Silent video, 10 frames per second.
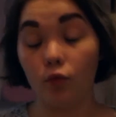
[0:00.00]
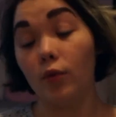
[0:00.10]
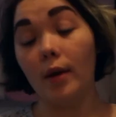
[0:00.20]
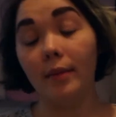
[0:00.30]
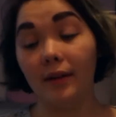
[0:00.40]

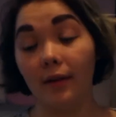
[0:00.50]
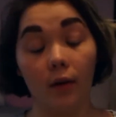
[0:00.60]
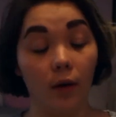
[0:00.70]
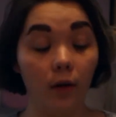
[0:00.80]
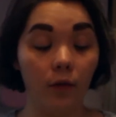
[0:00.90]
brow
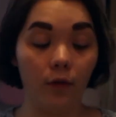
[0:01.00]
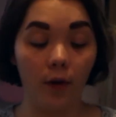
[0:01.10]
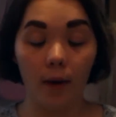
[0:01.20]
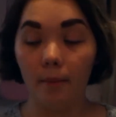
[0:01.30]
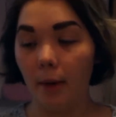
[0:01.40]
mascara
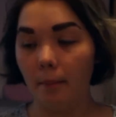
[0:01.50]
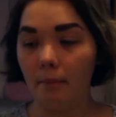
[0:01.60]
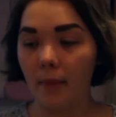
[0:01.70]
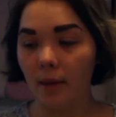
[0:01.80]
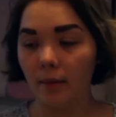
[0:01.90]
from
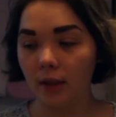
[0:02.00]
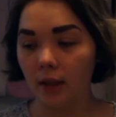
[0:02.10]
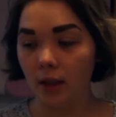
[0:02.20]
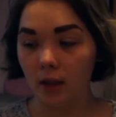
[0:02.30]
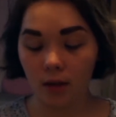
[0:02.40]

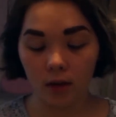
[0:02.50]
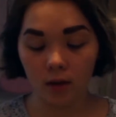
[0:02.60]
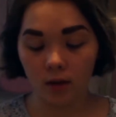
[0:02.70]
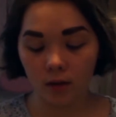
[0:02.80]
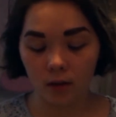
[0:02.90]

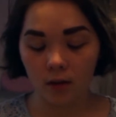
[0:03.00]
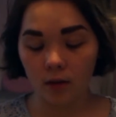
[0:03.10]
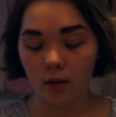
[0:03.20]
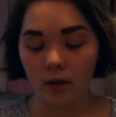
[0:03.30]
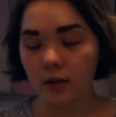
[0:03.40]
Maybelline.
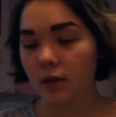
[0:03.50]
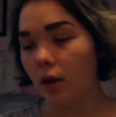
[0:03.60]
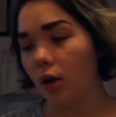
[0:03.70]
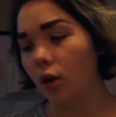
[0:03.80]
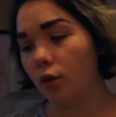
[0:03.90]
It's
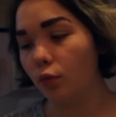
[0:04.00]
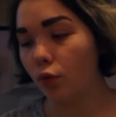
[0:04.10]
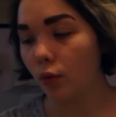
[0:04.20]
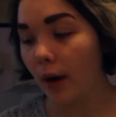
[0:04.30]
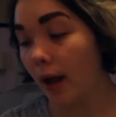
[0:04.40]
called
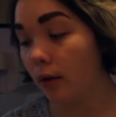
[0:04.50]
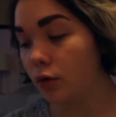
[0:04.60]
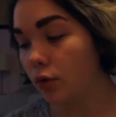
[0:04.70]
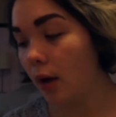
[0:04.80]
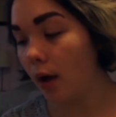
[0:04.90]
Brow
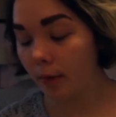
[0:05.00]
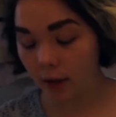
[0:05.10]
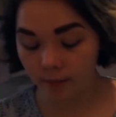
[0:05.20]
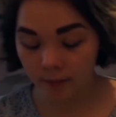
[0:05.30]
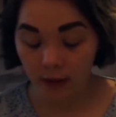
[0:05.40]

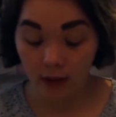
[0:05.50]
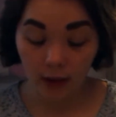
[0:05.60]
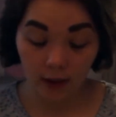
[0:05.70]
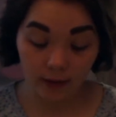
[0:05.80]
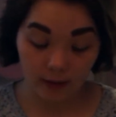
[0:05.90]
Drama,
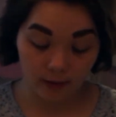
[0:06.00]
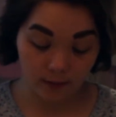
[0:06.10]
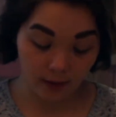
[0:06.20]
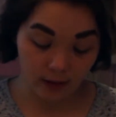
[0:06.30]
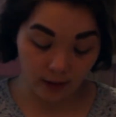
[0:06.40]
and this
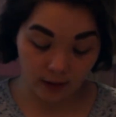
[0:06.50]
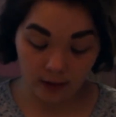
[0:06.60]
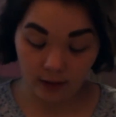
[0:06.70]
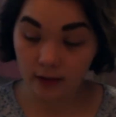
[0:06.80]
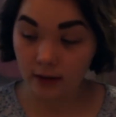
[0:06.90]
one
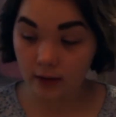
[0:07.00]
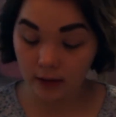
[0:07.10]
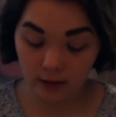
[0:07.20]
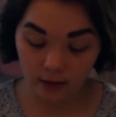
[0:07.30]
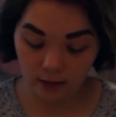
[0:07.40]
is
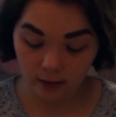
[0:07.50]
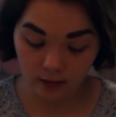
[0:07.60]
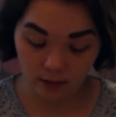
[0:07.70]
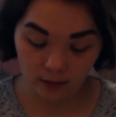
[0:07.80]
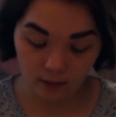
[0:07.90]

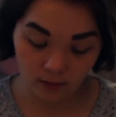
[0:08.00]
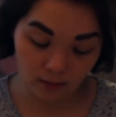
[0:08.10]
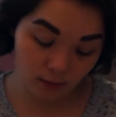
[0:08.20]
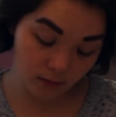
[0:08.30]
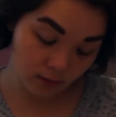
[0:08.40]
in
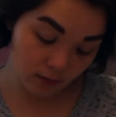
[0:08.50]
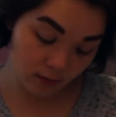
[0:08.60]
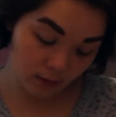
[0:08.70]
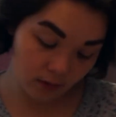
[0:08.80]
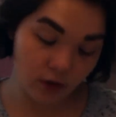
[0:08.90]

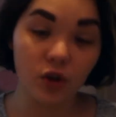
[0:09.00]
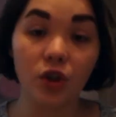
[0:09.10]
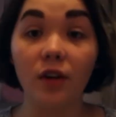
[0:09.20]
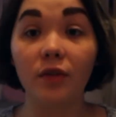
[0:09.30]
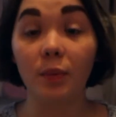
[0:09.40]

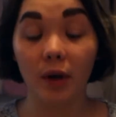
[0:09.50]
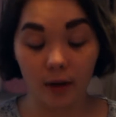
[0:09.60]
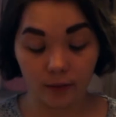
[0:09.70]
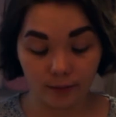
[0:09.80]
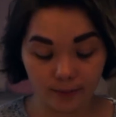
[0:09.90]
soft
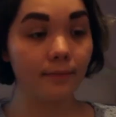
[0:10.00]
brown.